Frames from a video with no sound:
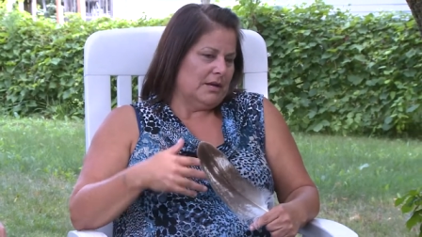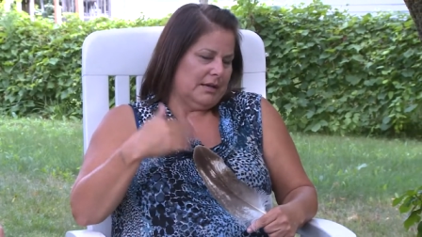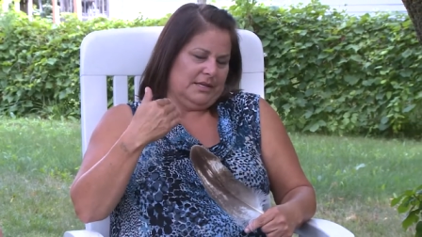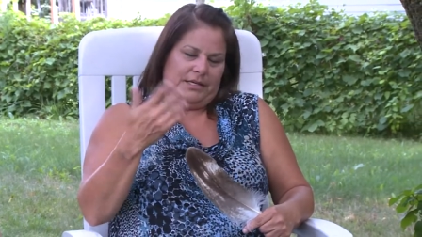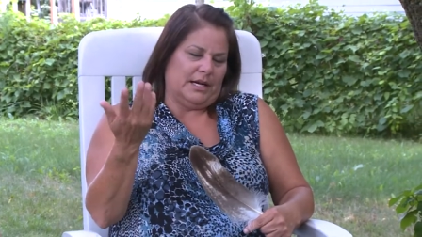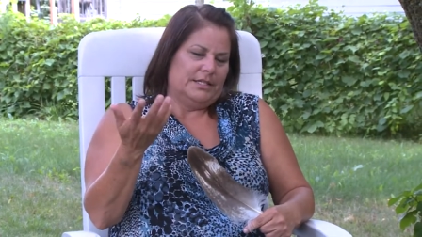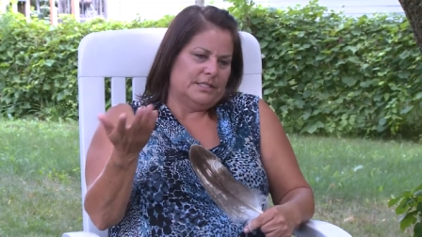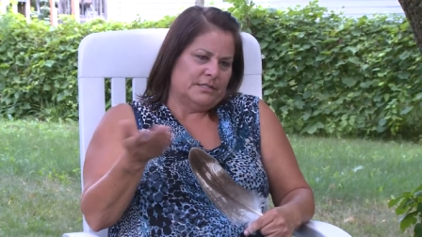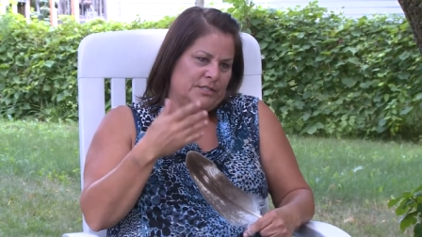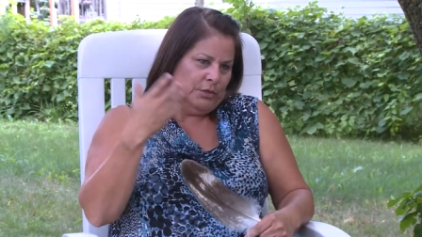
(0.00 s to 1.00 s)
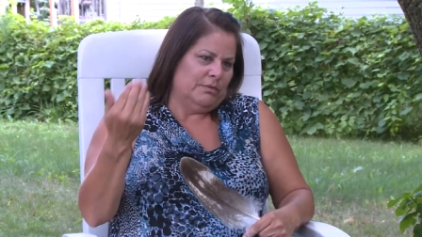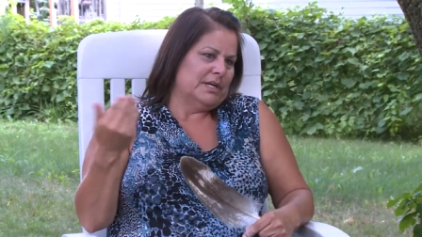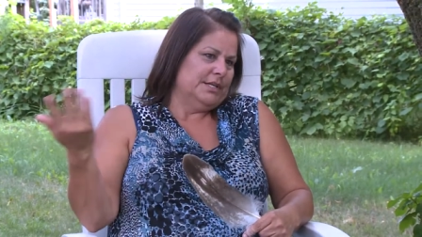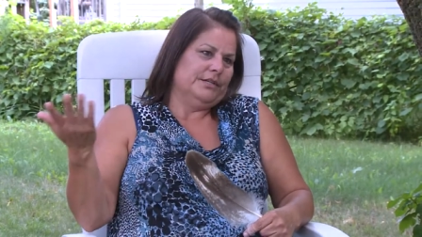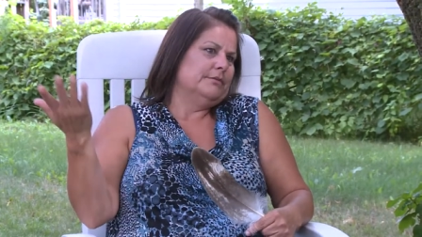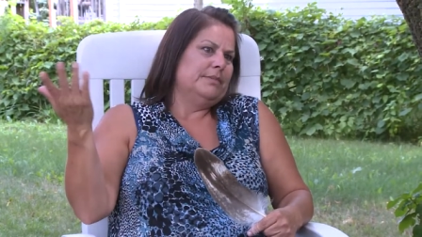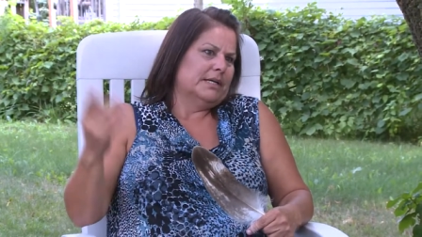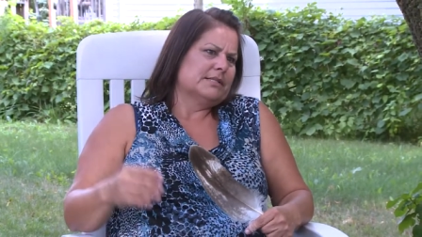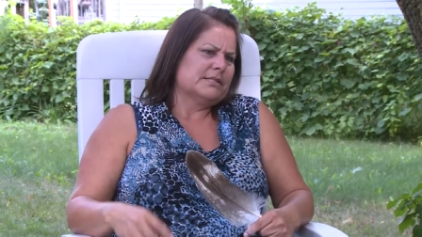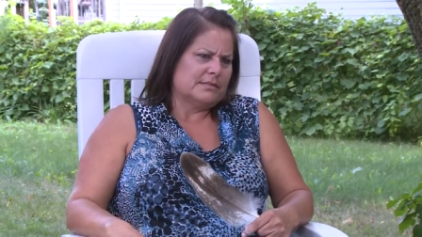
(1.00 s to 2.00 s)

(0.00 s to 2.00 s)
I, I just do what I do because